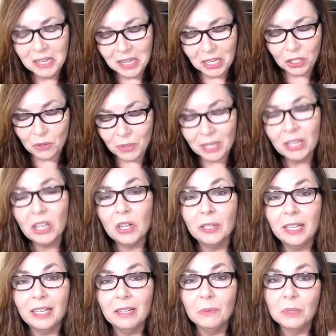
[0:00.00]
You
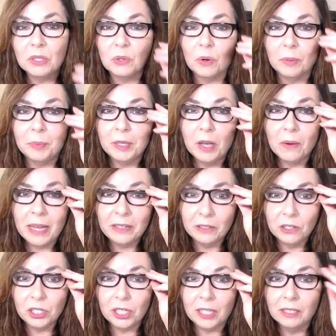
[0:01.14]
incarnated with Scorpio
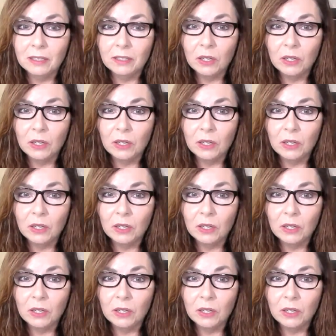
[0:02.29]
energy.